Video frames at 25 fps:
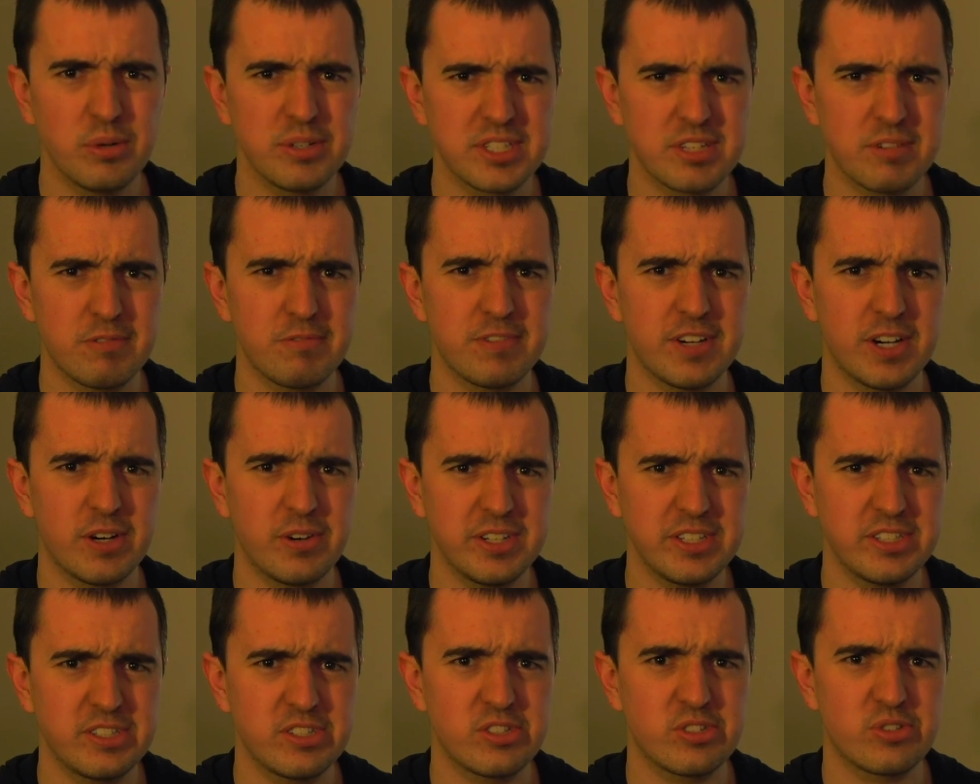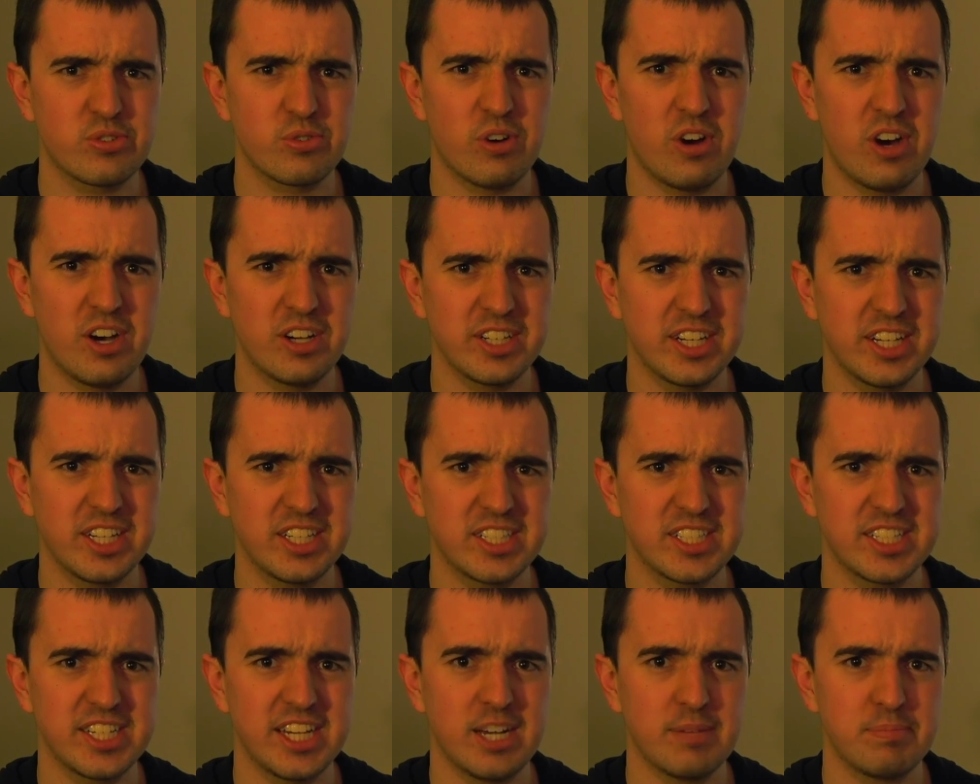is a very strong
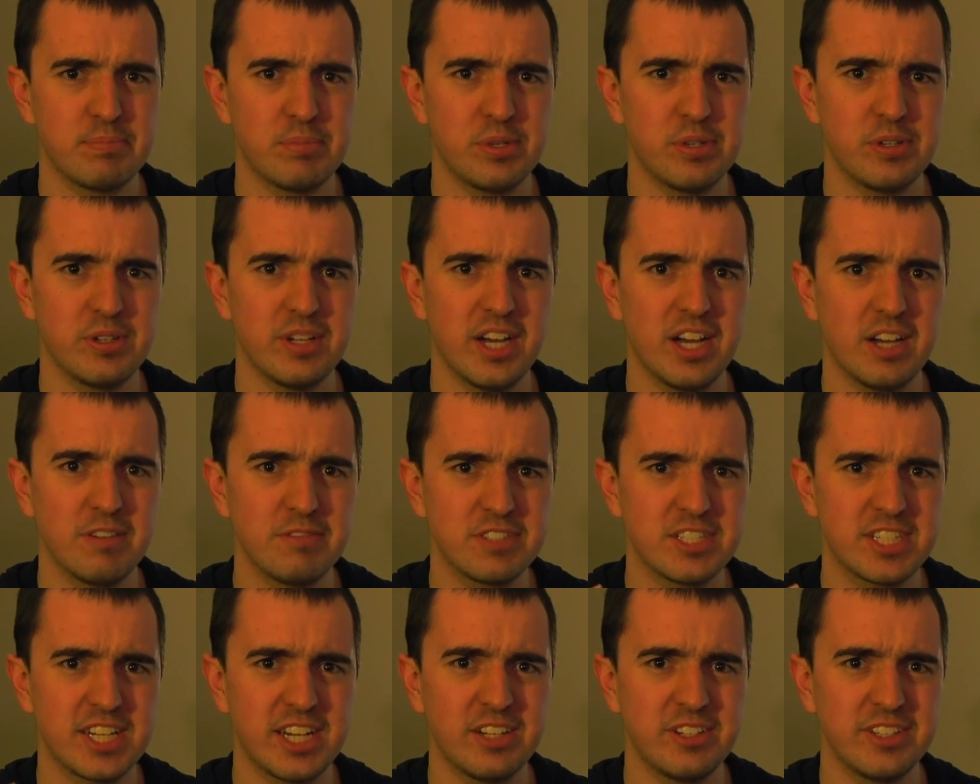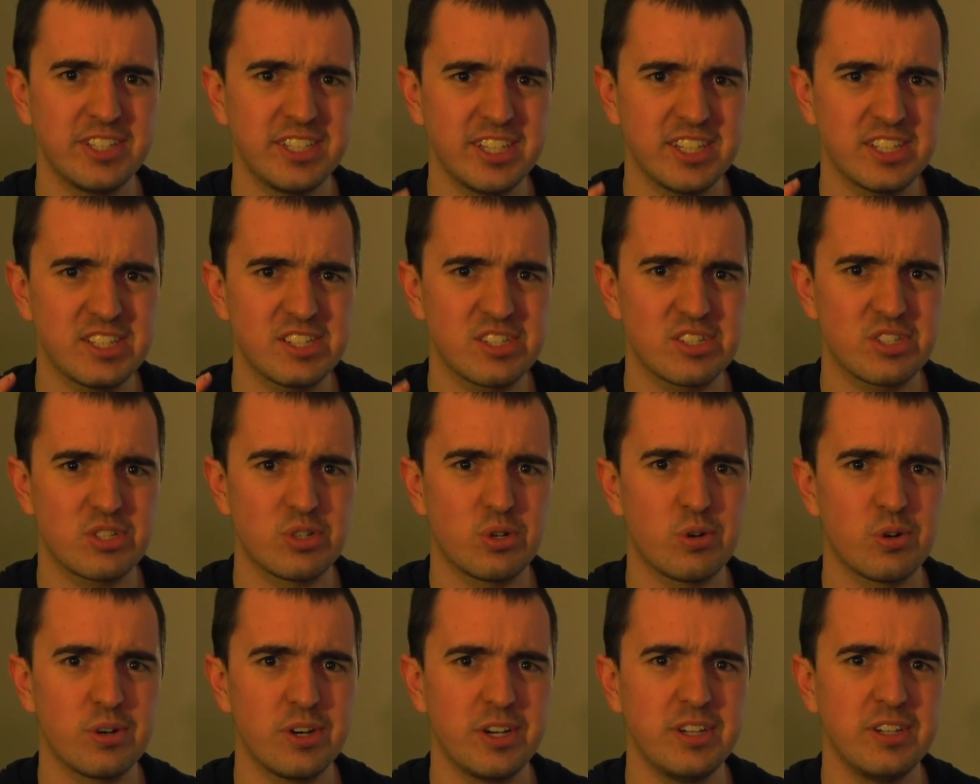example of telling its
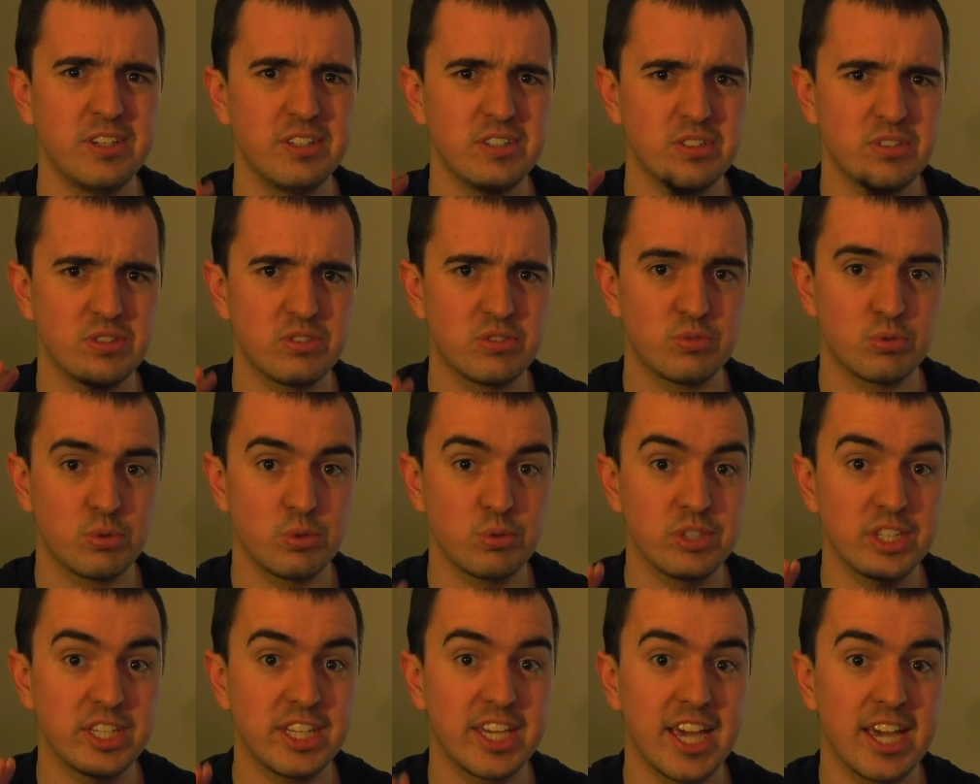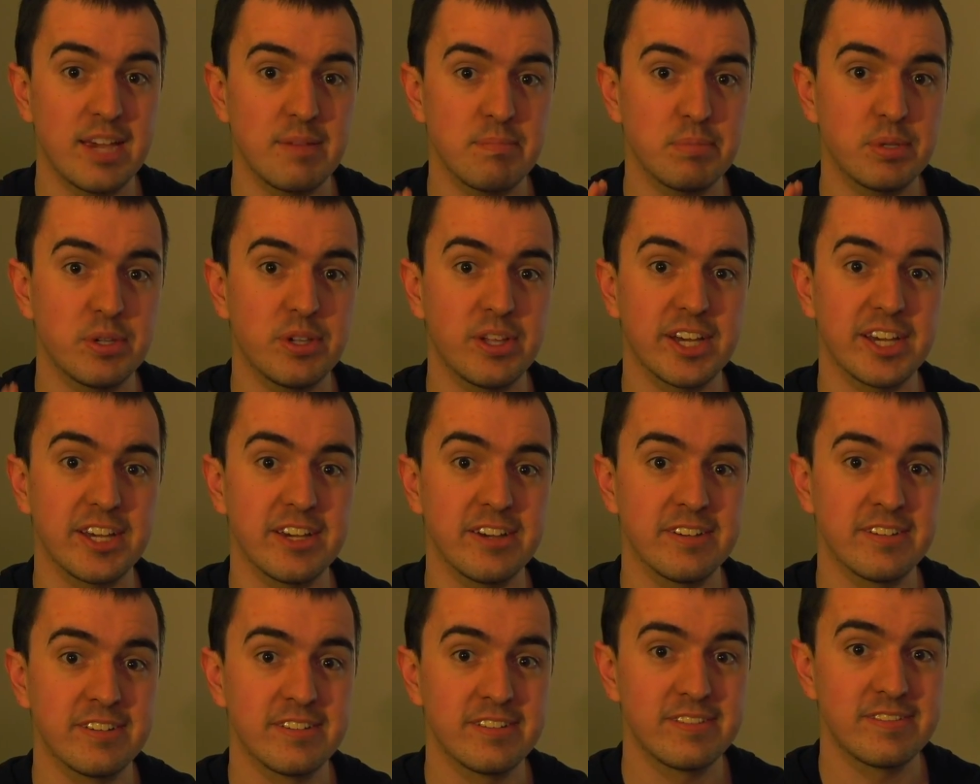story through the gameplay.
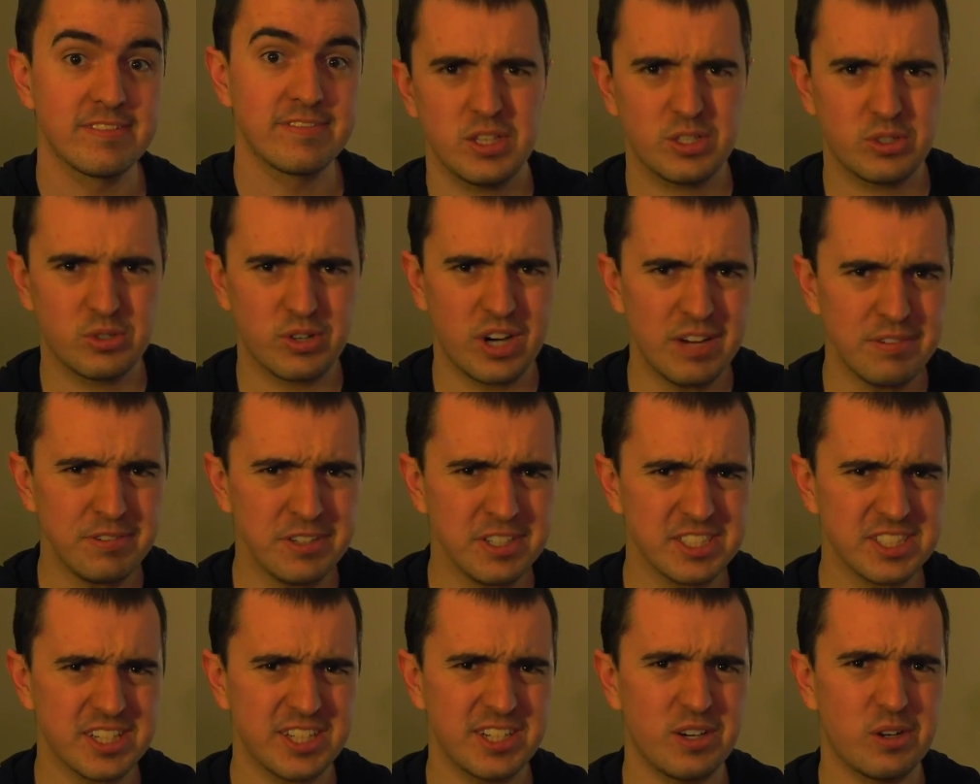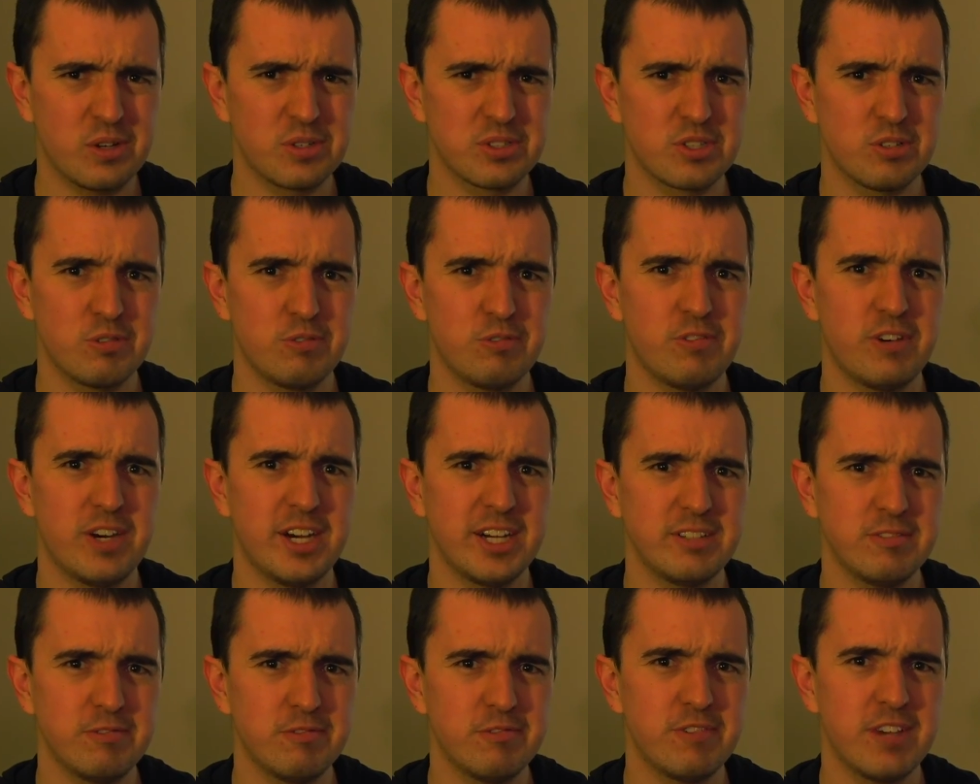The graphics I also
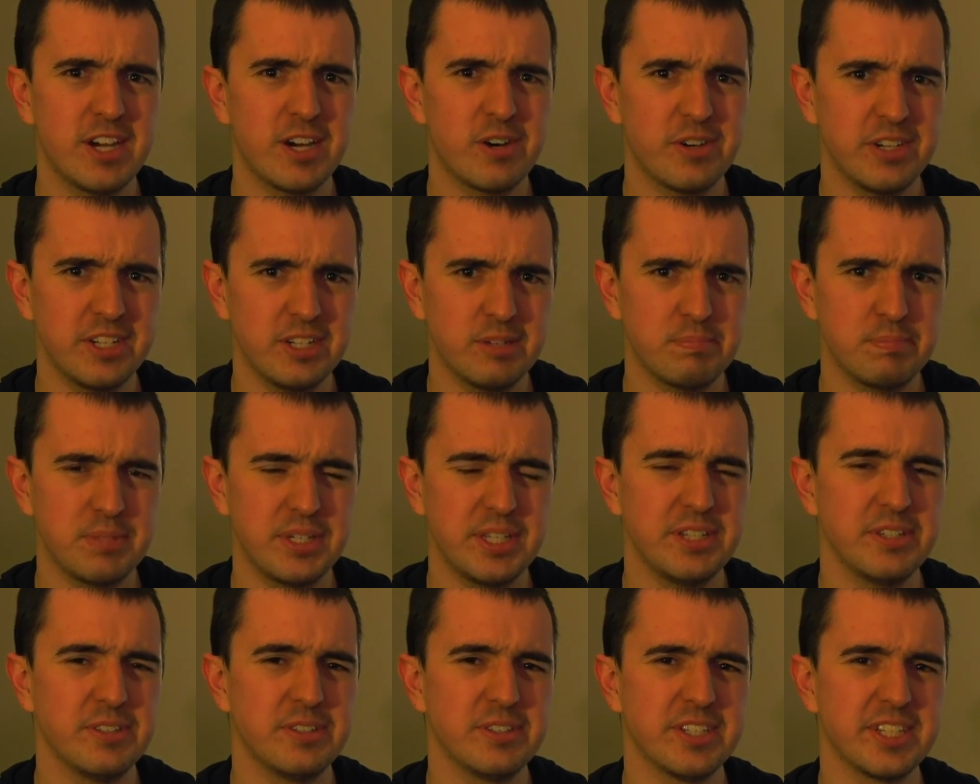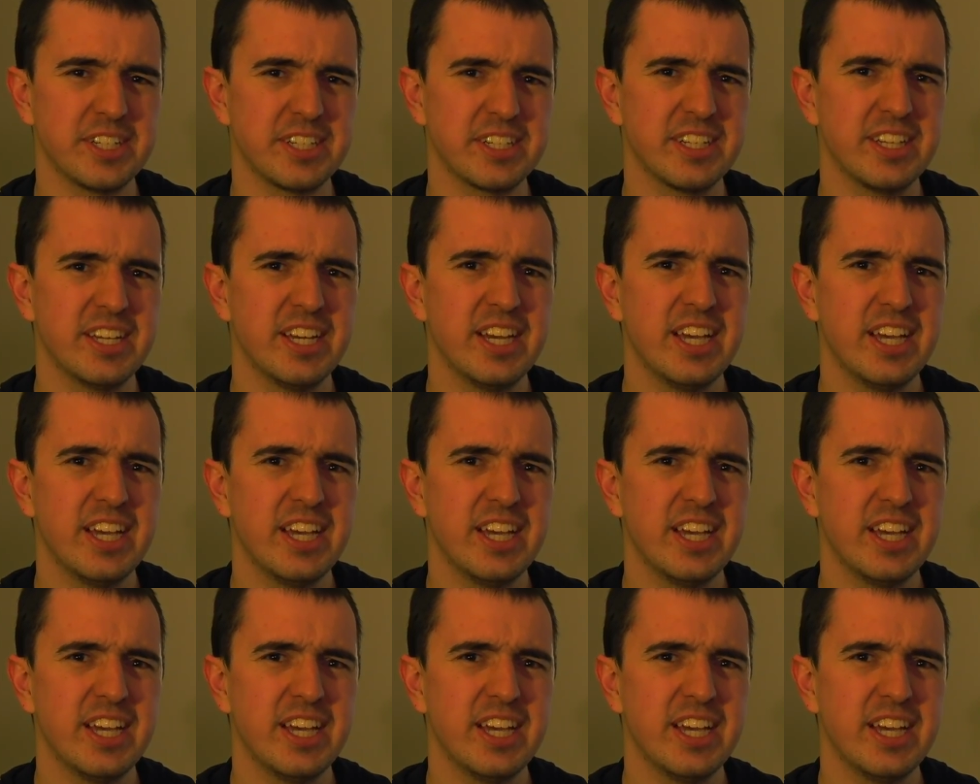find very appealing.